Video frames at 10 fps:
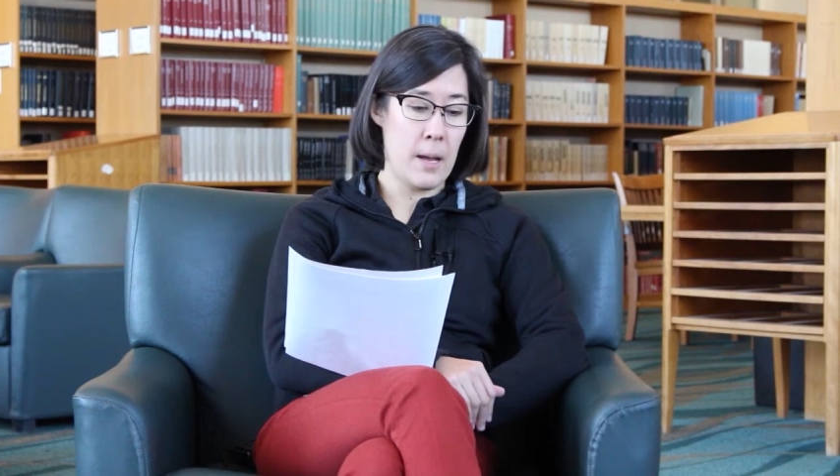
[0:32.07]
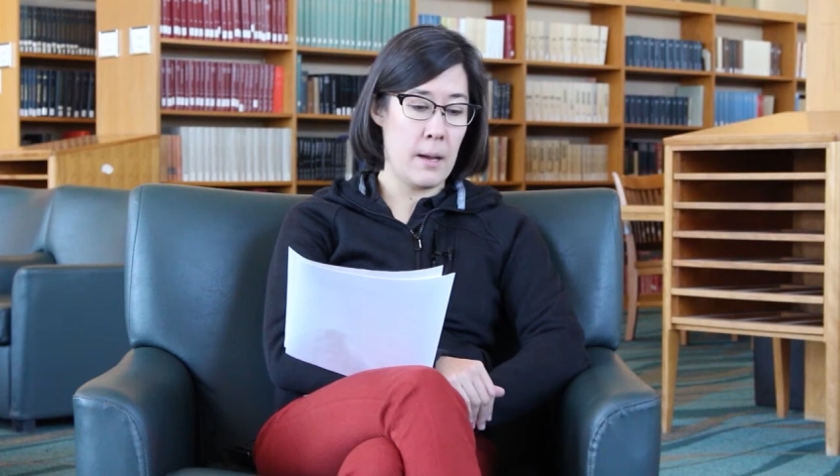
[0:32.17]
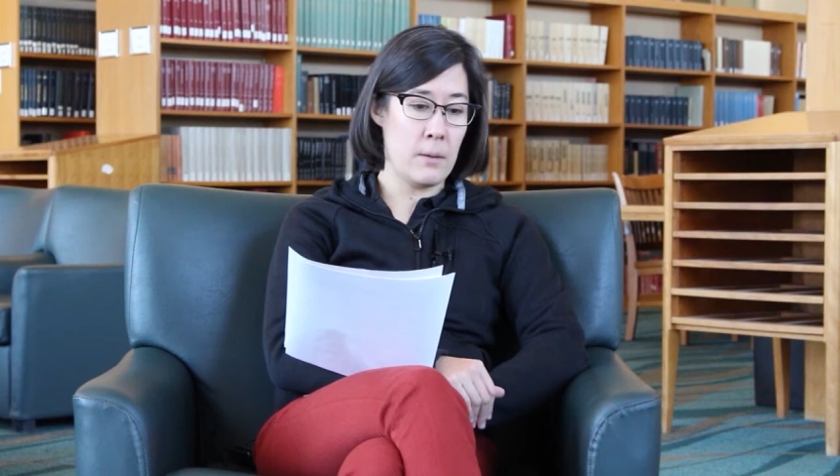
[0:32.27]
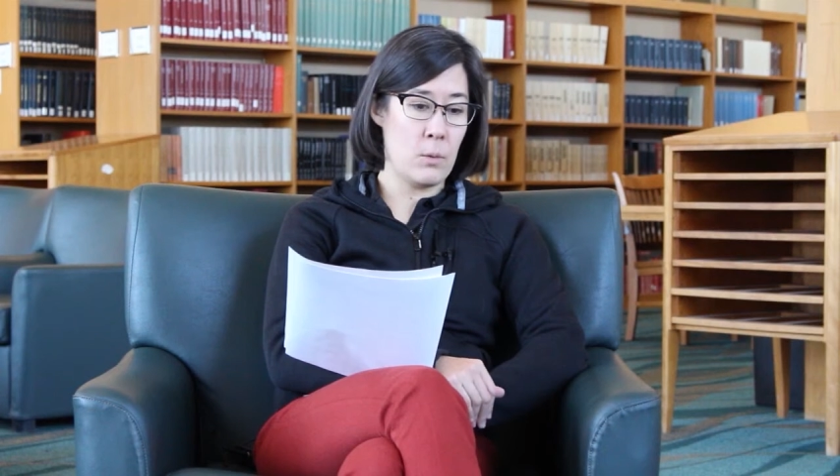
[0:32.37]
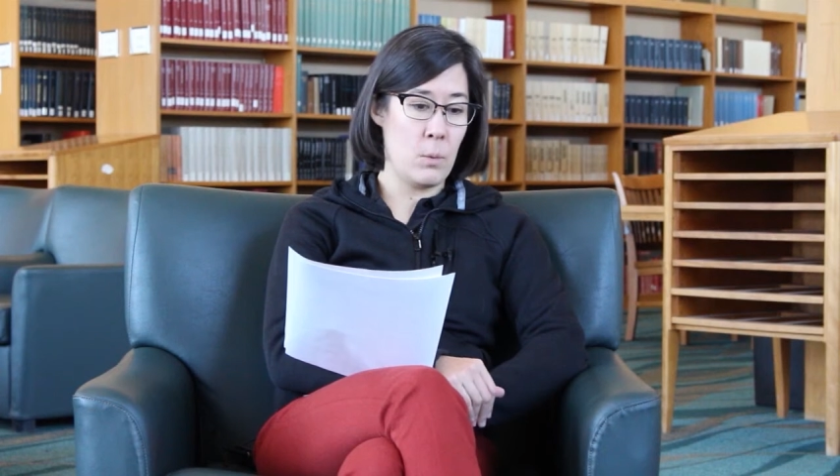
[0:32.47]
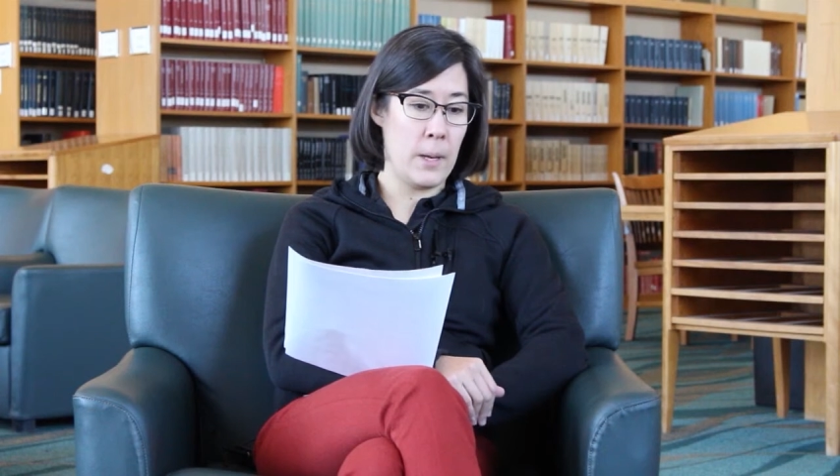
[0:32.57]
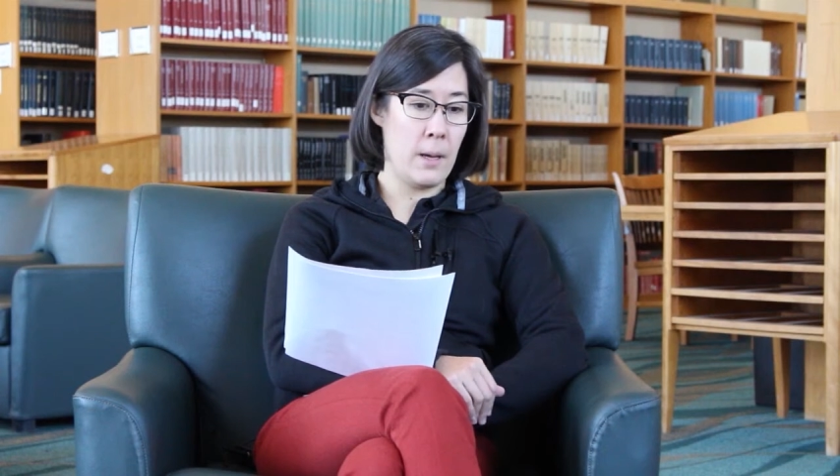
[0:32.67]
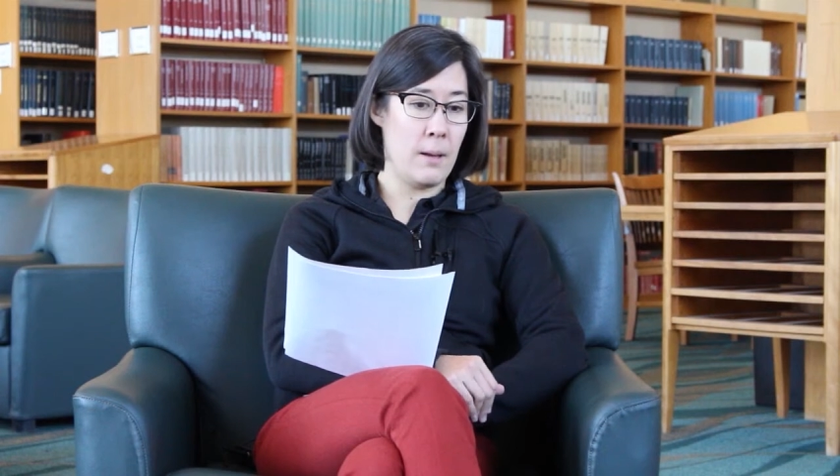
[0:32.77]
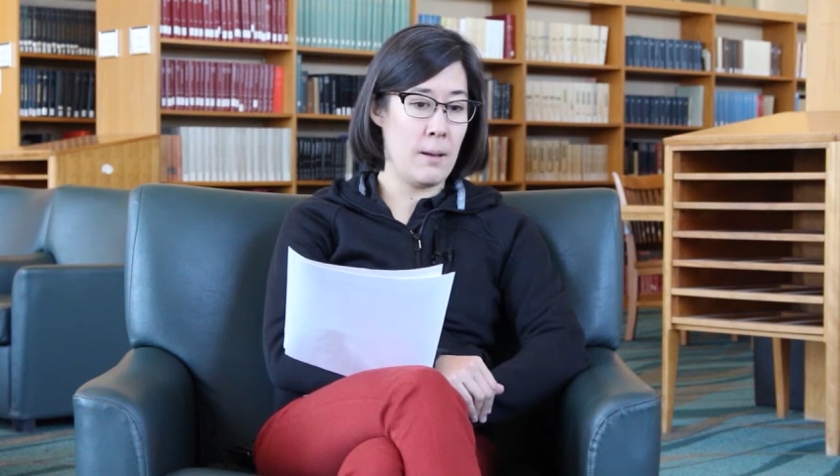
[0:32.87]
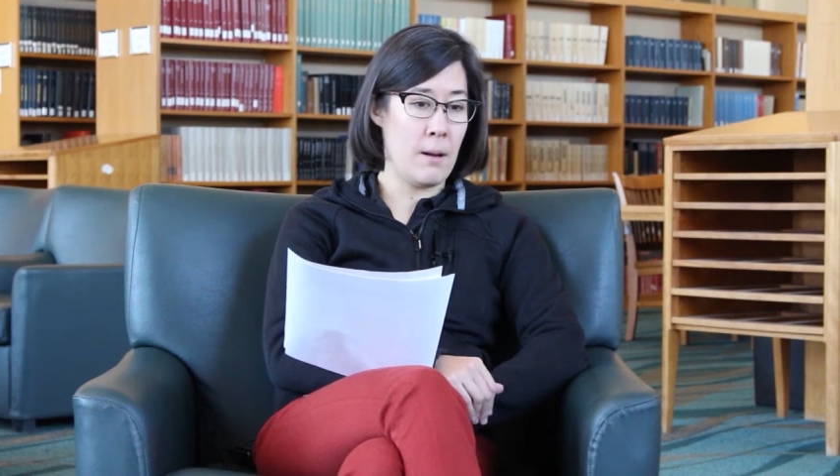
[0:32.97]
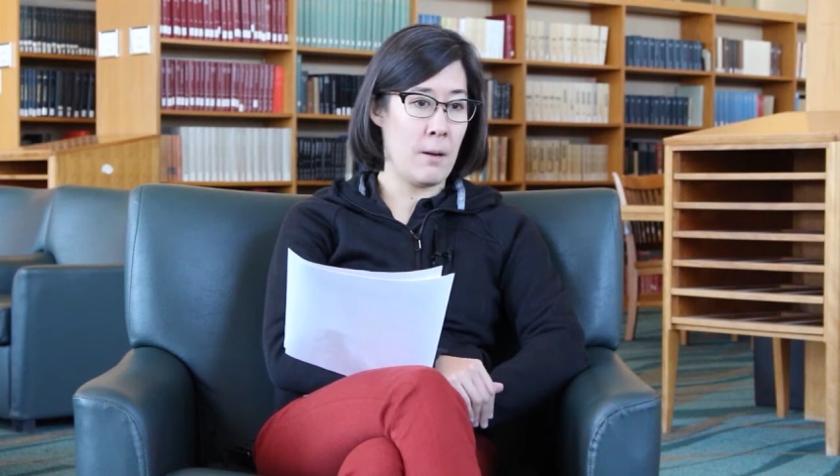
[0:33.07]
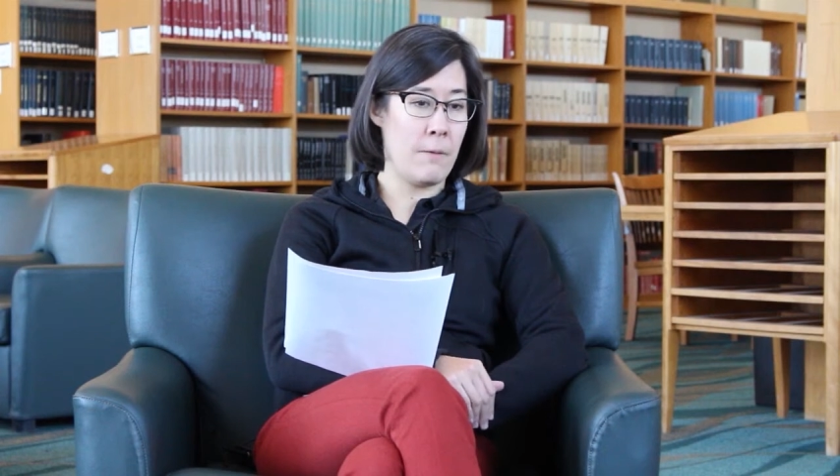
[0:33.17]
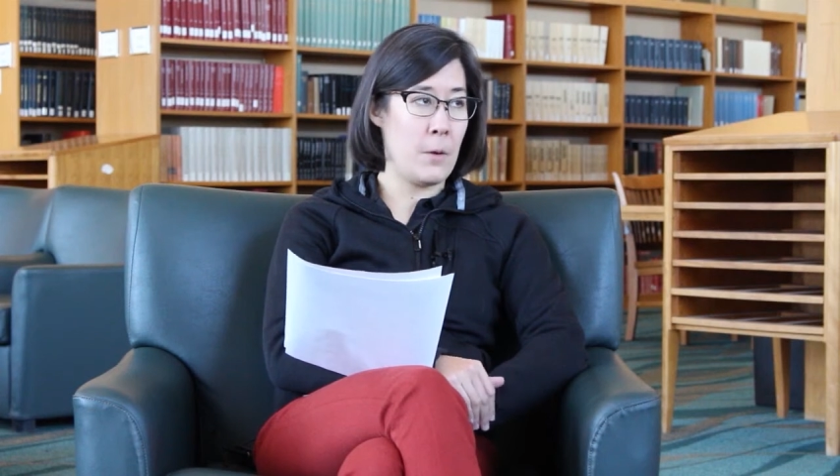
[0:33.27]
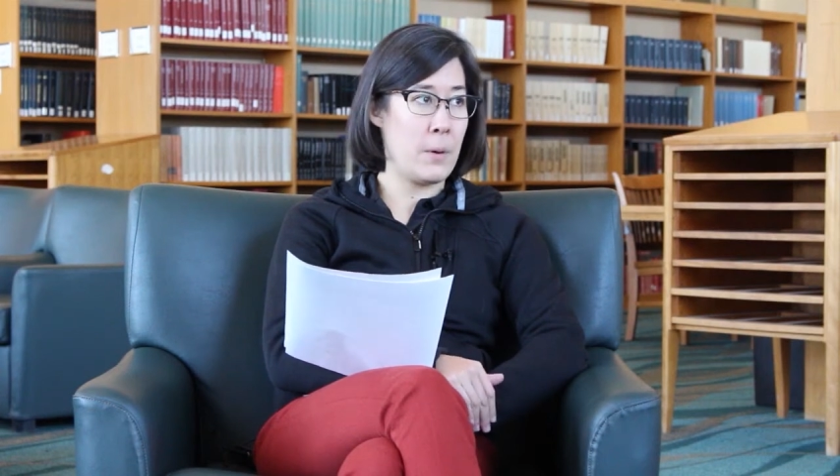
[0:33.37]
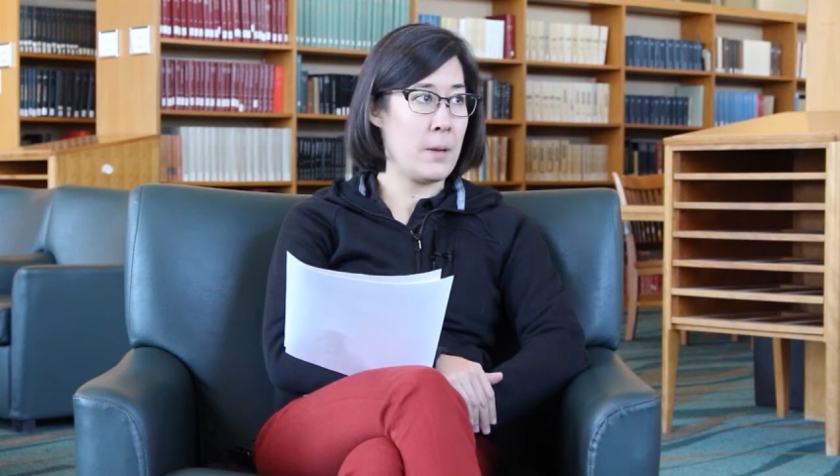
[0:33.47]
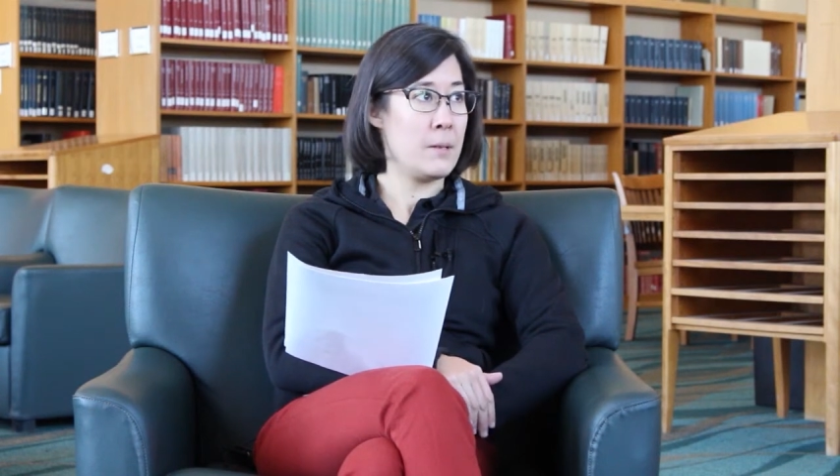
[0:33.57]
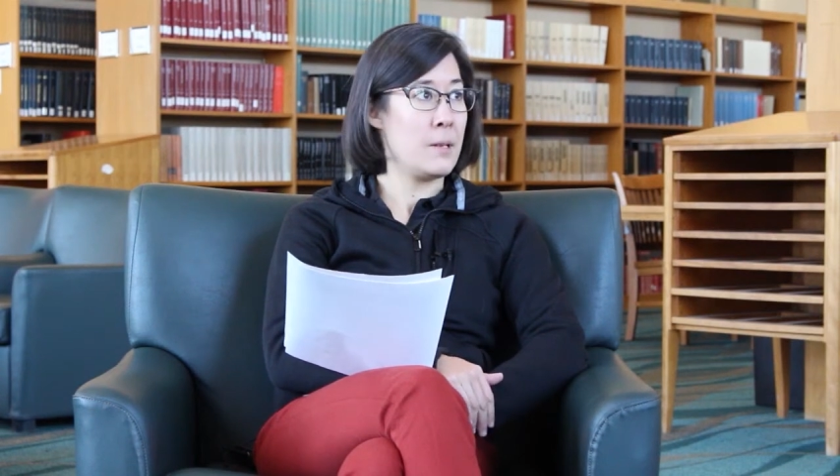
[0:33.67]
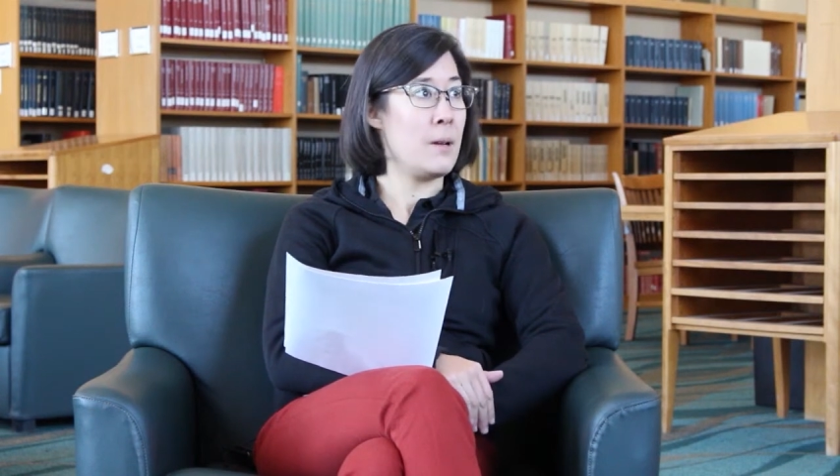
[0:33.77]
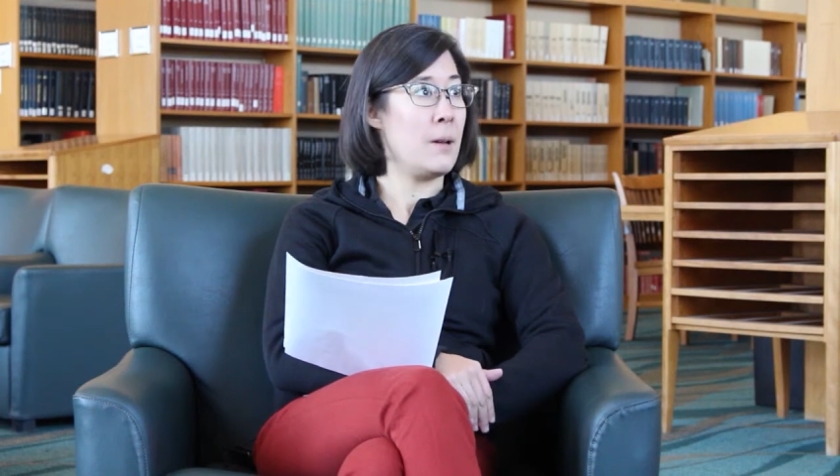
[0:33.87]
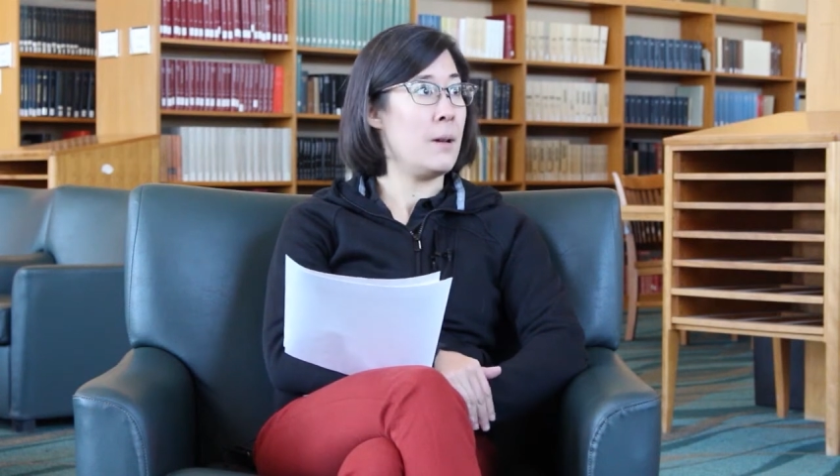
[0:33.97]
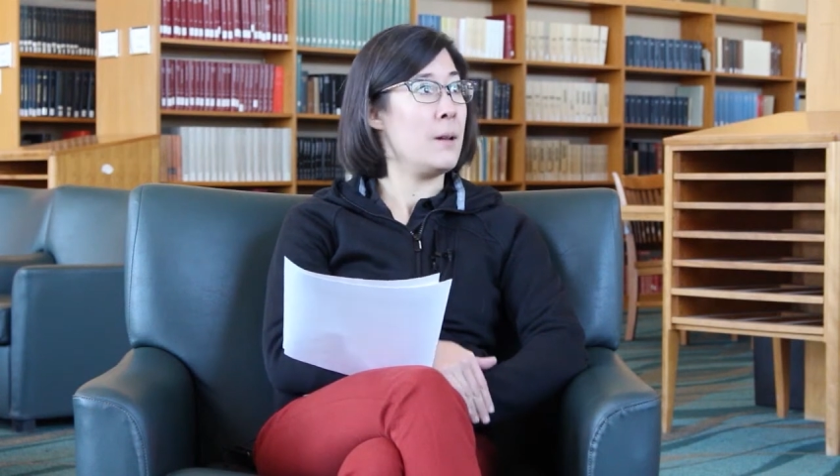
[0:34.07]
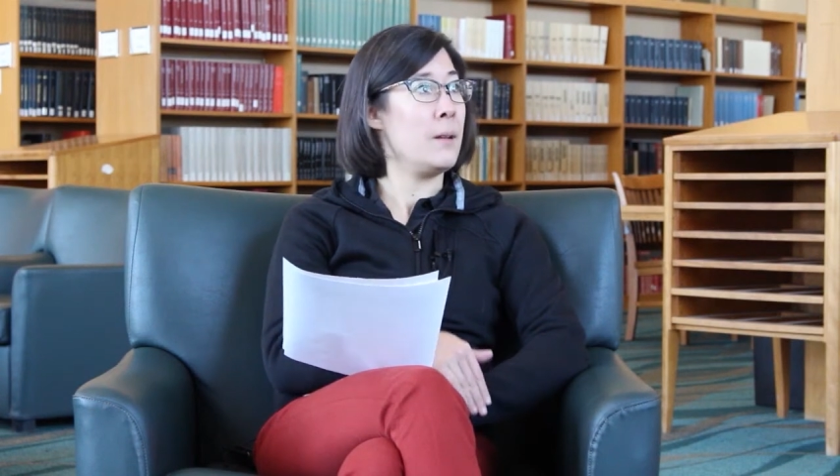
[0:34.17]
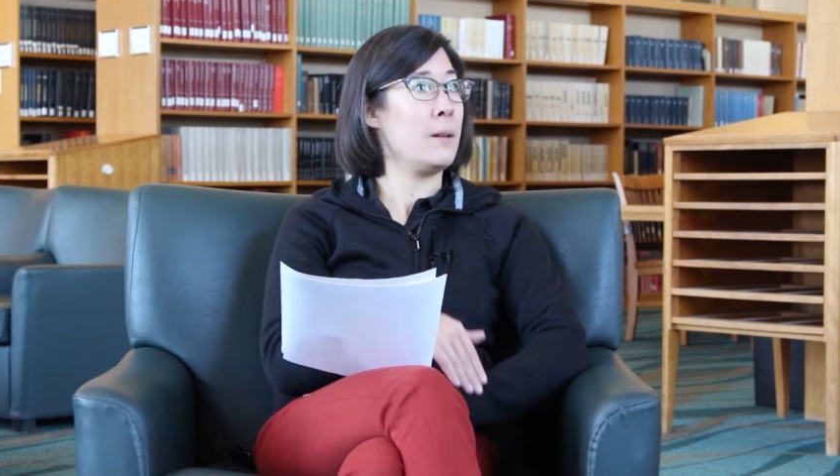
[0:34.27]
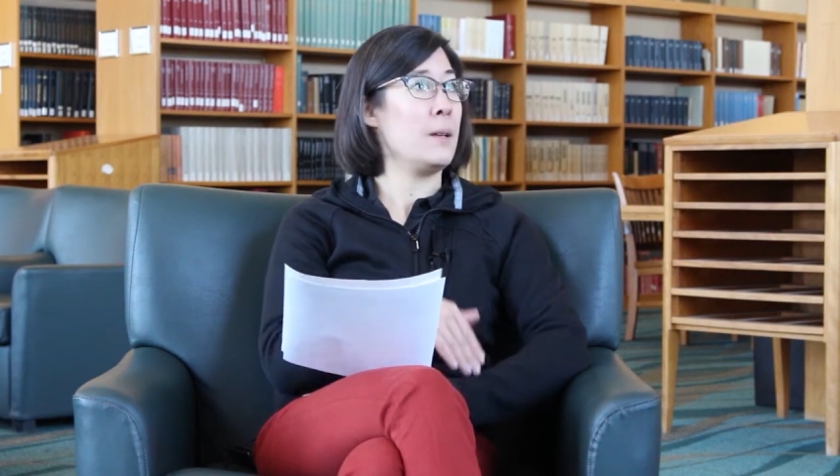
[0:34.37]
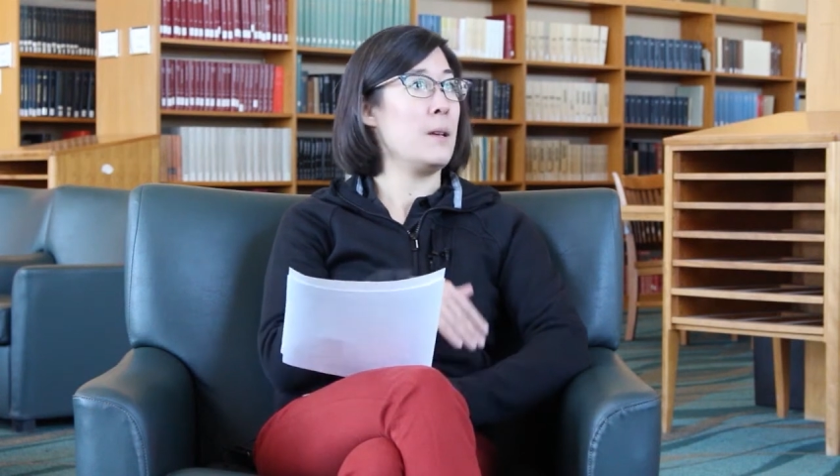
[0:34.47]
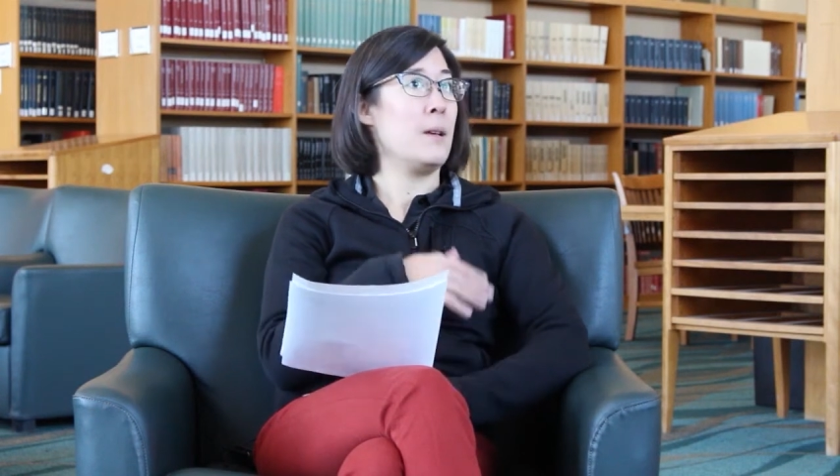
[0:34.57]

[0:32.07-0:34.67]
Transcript: and we are focused on